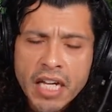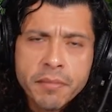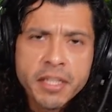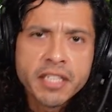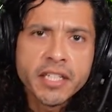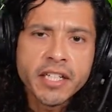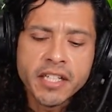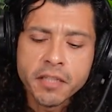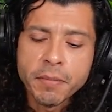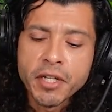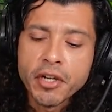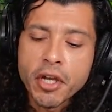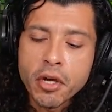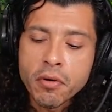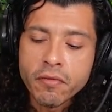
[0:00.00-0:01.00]
Vitamin D
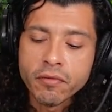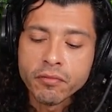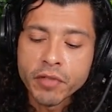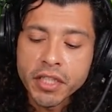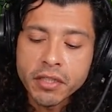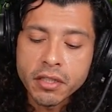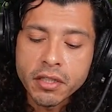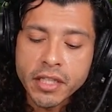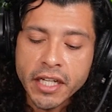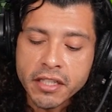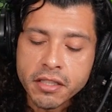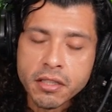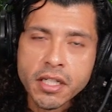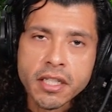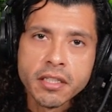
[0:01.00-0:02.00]
has been known
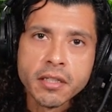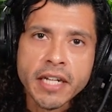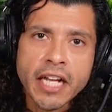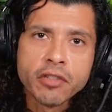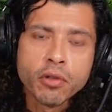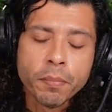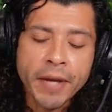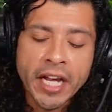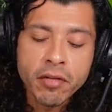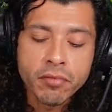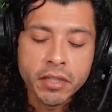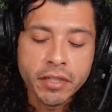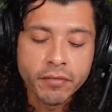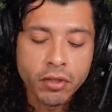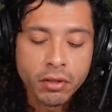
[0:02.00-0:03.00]
recently as a natural
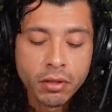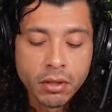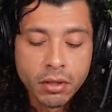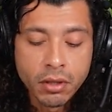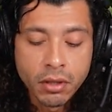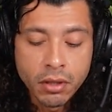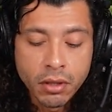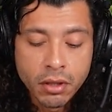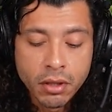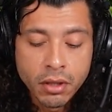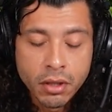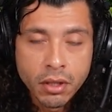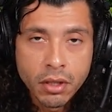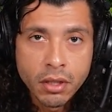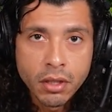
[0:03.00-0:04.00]
pain reliever.
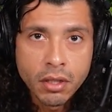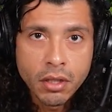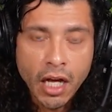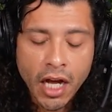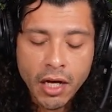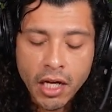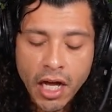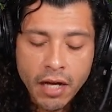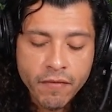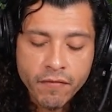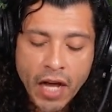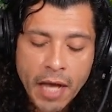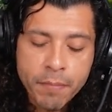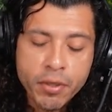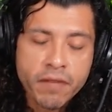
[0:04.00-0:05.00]

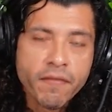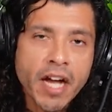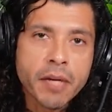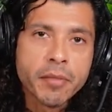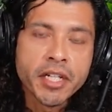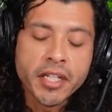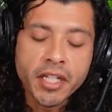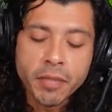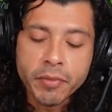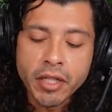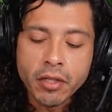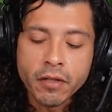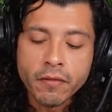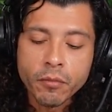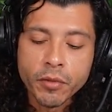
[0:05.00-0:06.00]
I put vitamin
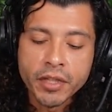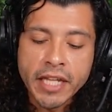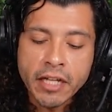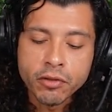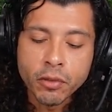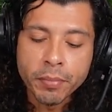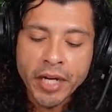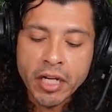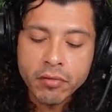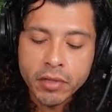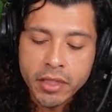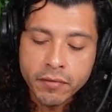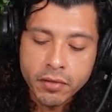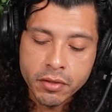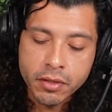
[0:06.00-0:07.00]
D up there with natural
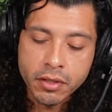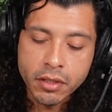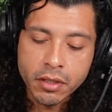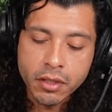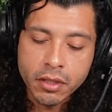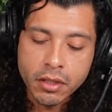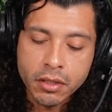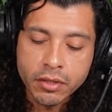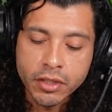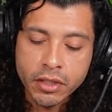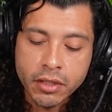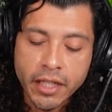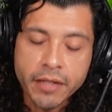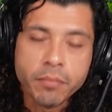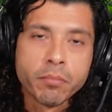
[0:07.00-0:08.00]
pain relievers,
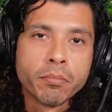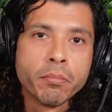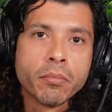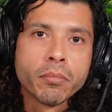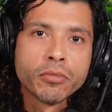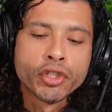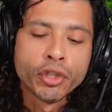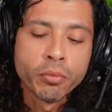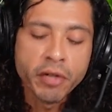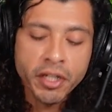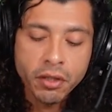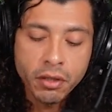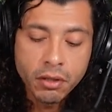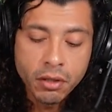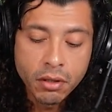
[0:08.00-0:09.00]
just like
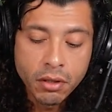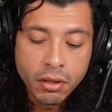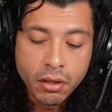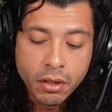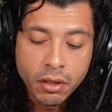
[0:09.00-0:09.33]
turmeric,